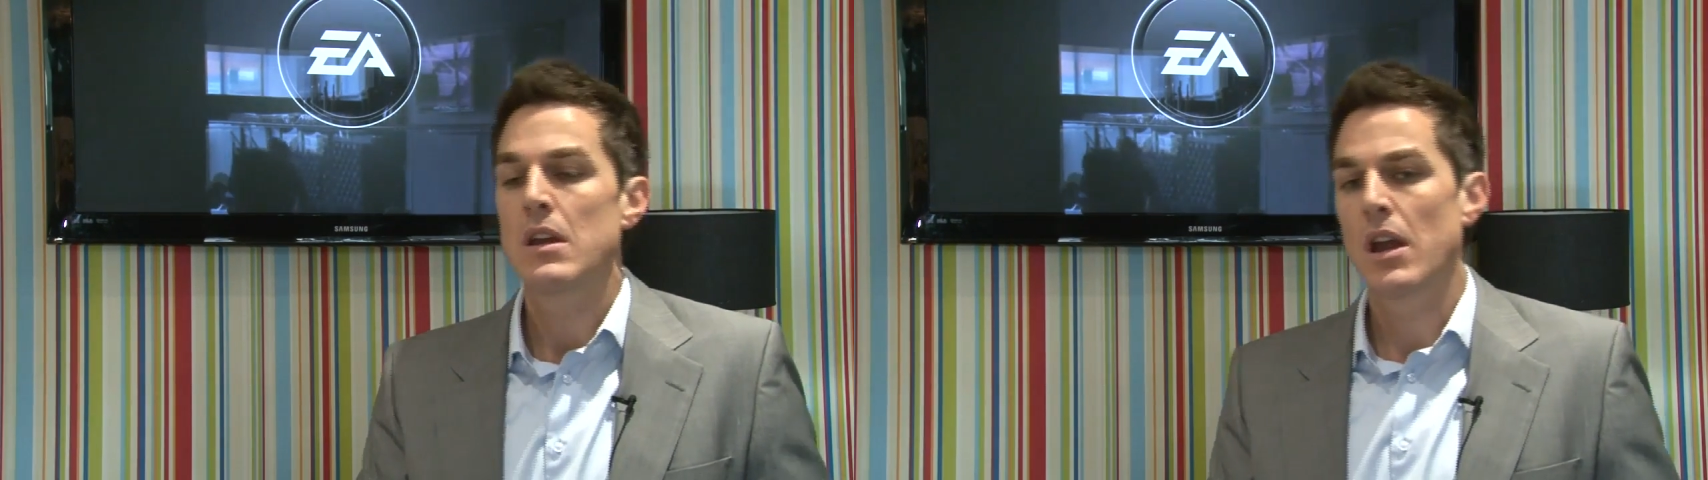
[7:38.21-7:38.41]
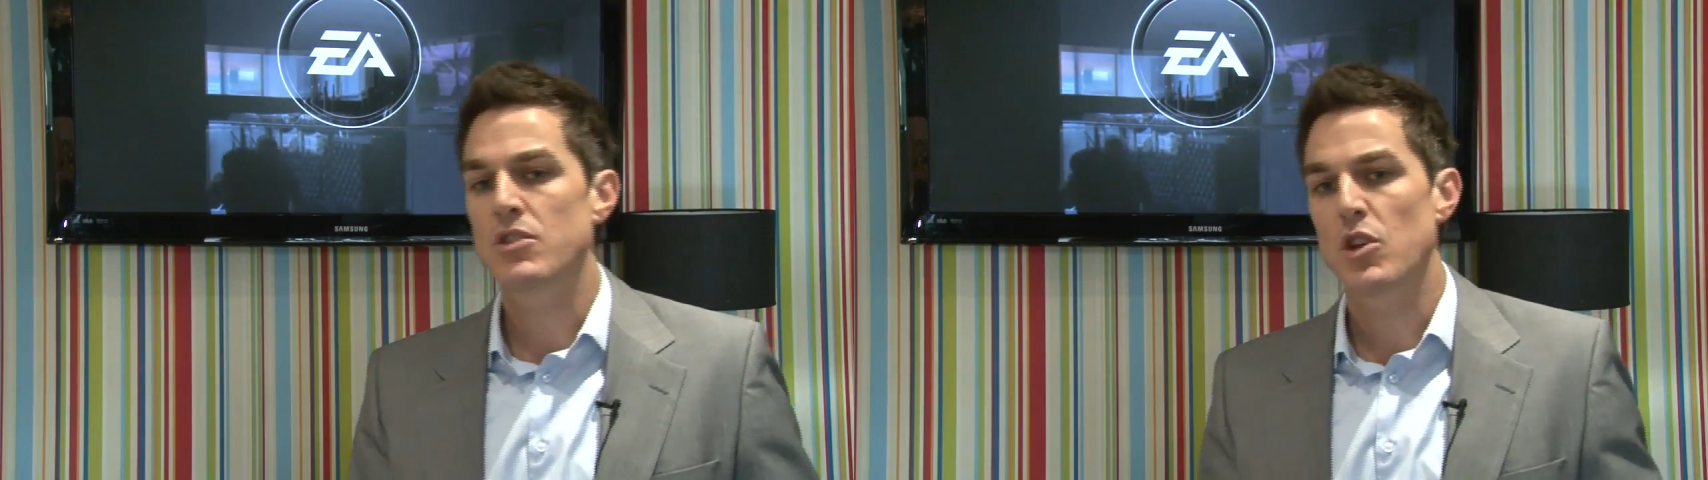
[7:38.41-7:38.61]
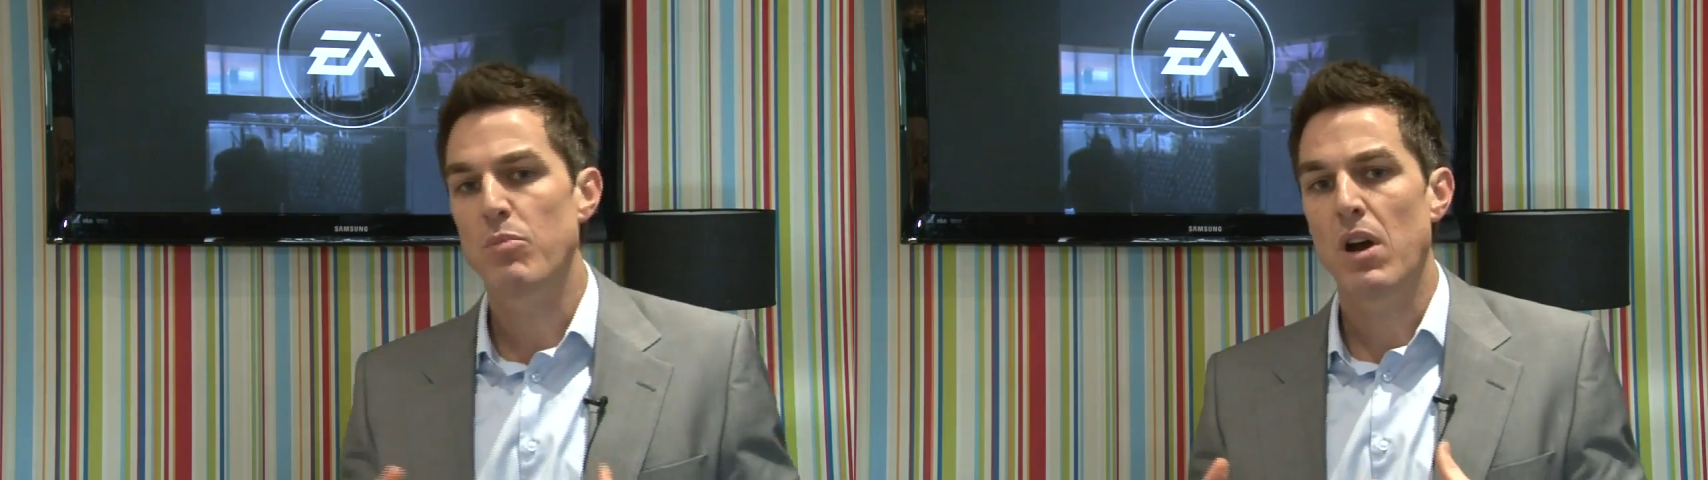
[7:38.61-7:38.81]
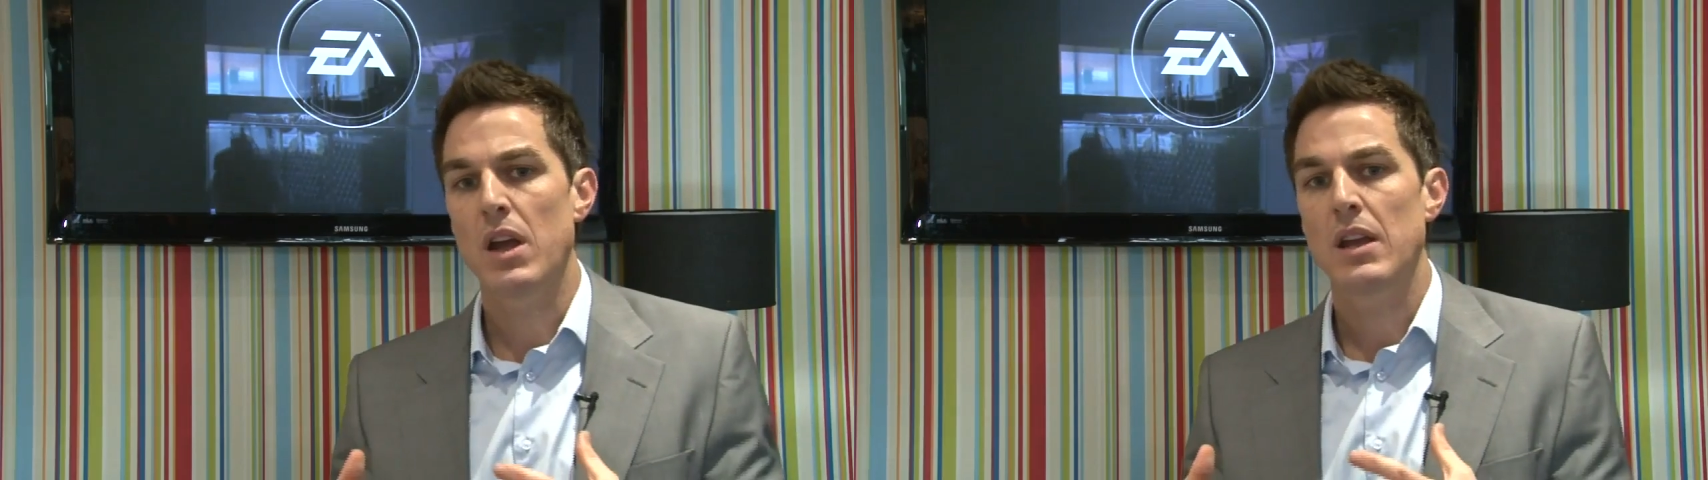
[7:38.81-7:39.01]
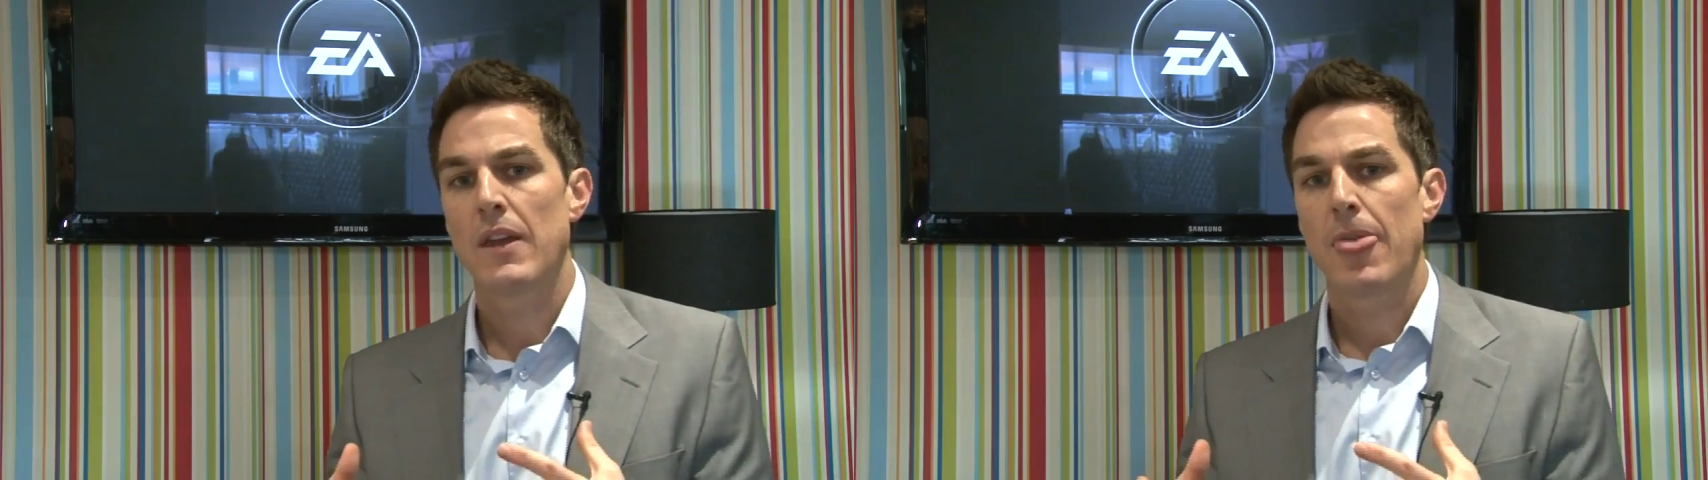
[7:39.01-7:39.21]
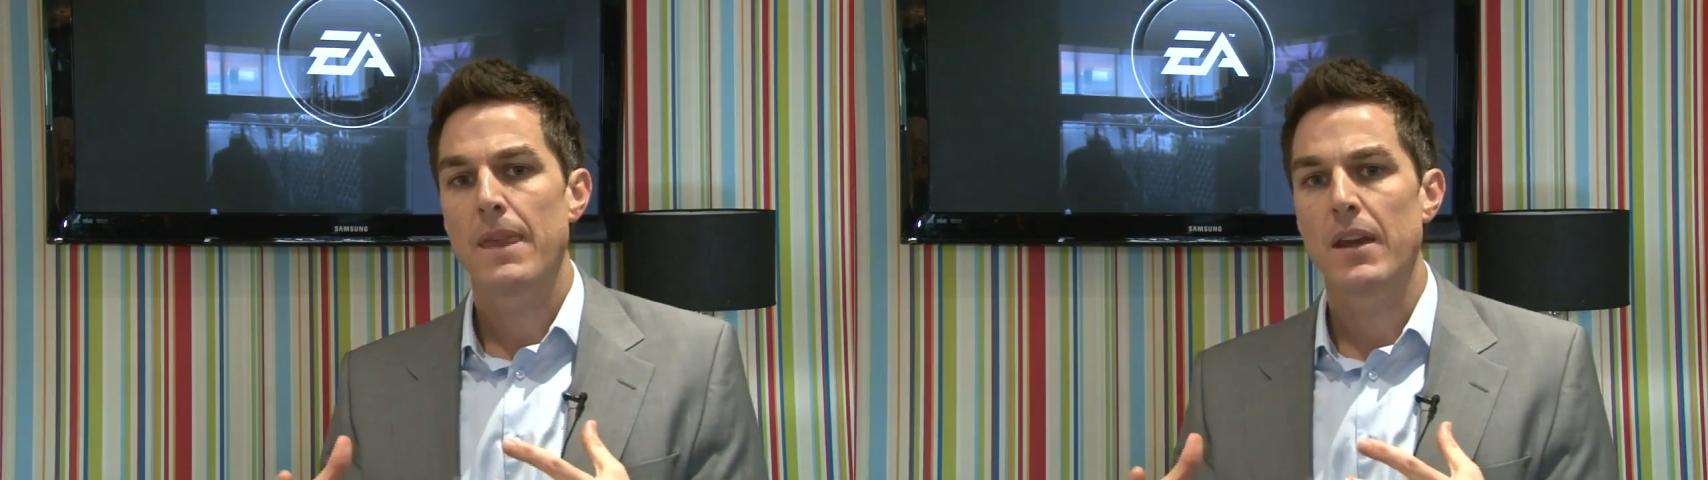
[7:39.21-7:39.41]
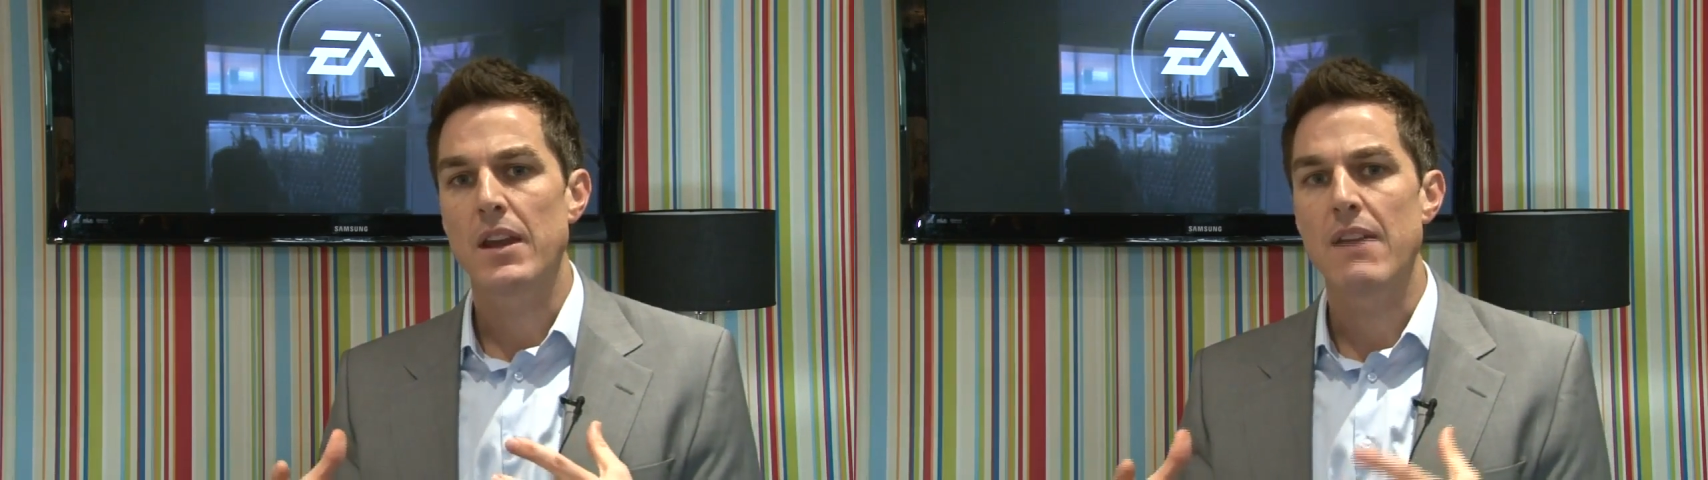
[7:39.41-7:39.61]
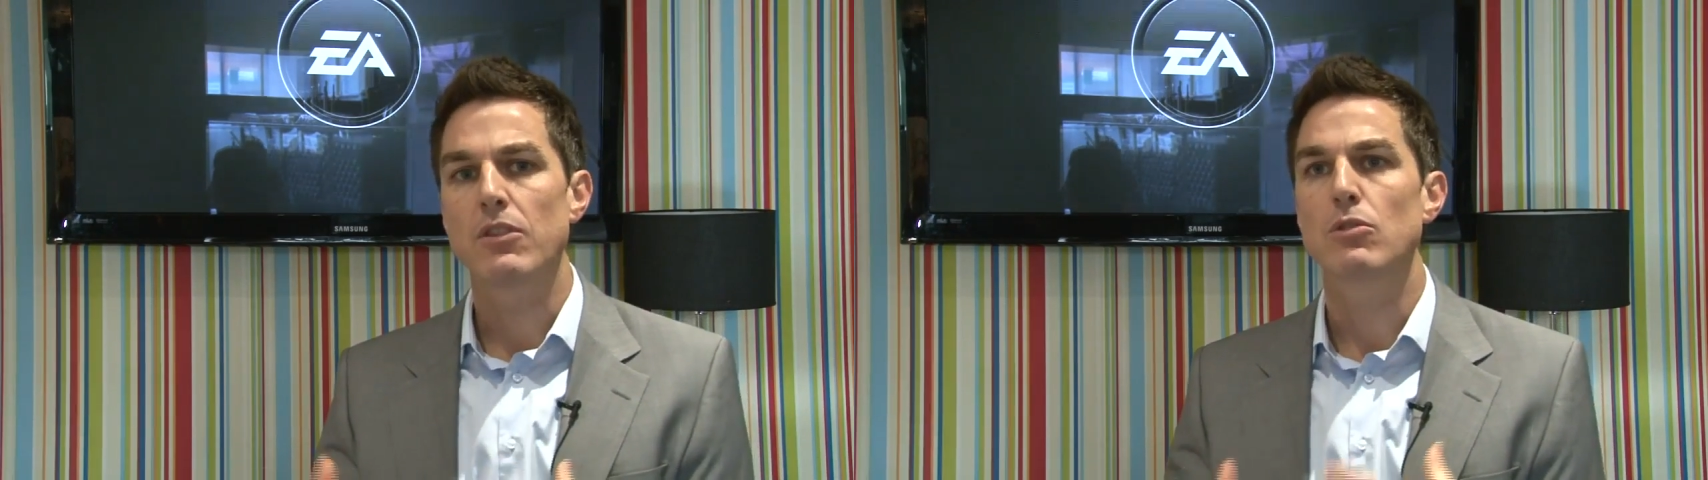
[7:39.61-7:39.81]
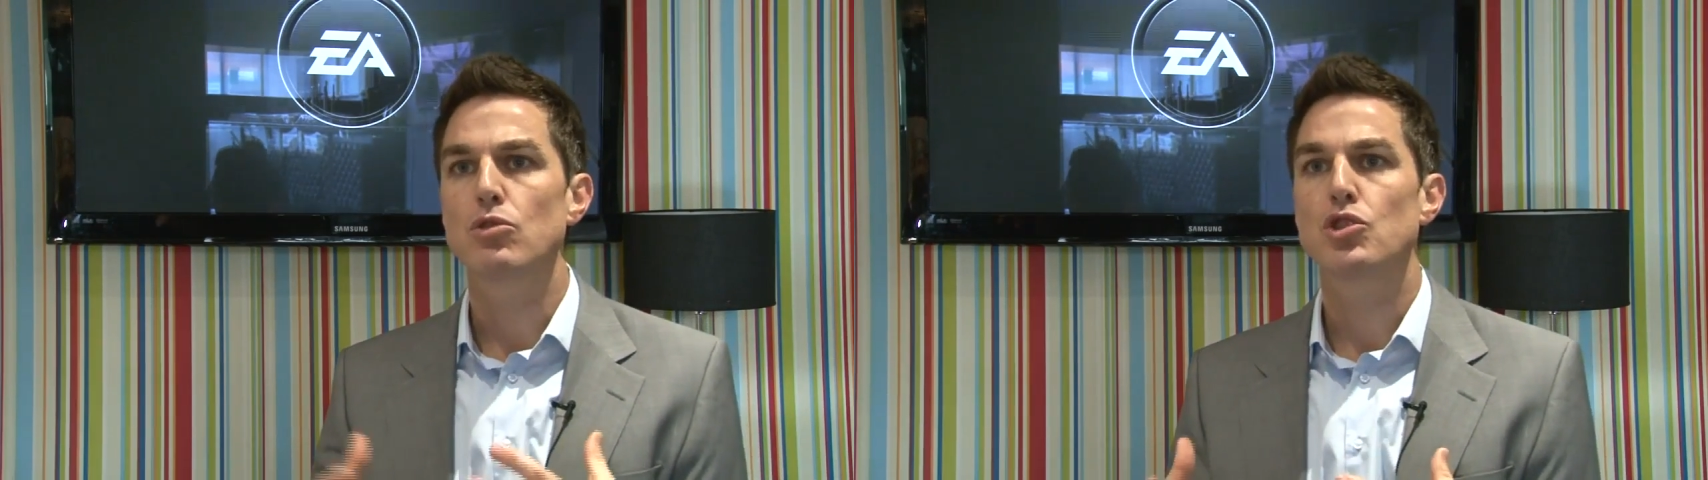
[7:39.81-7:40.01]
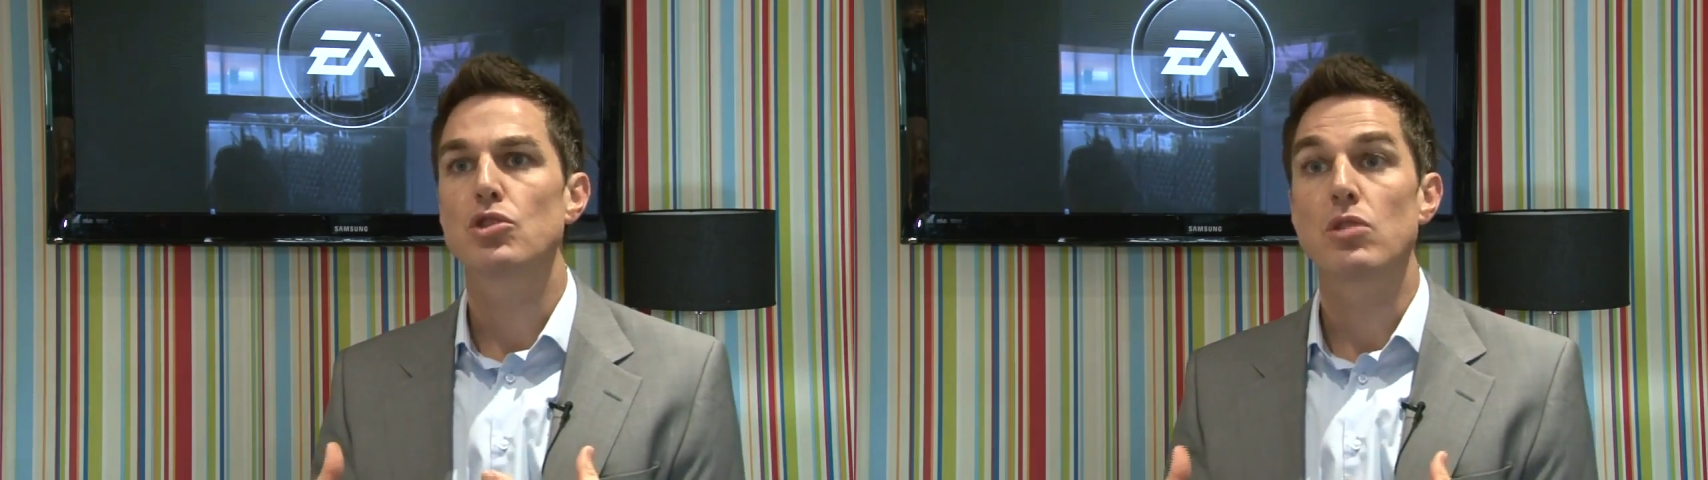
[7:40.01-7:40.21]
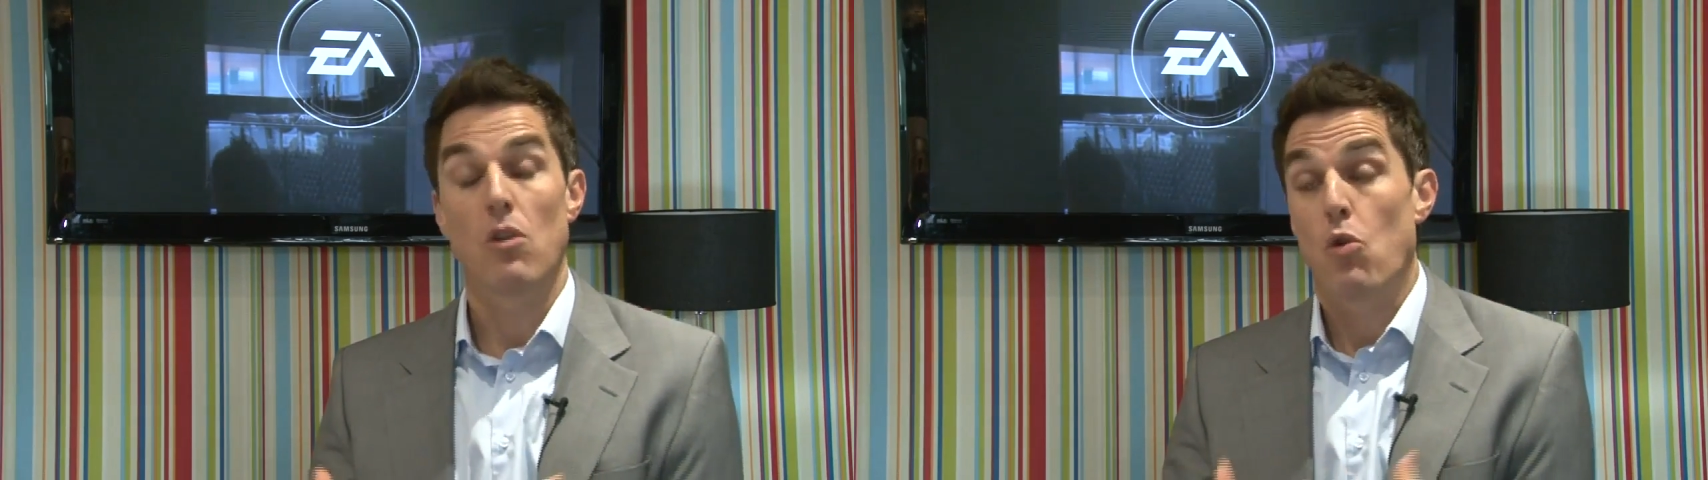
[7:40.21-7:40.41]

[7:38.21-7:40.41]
And so by an evolution